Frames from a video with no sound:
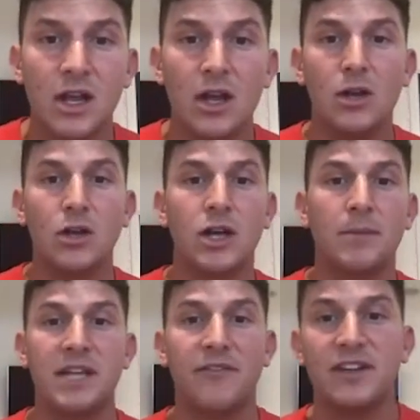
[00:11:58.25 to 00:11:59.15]
look up
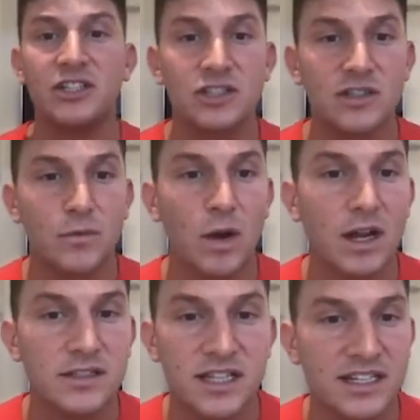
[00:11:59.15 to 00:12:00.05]
definitions of words
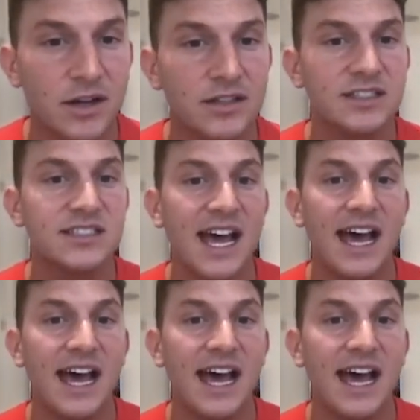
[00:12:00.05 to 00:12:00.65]
that they don't understand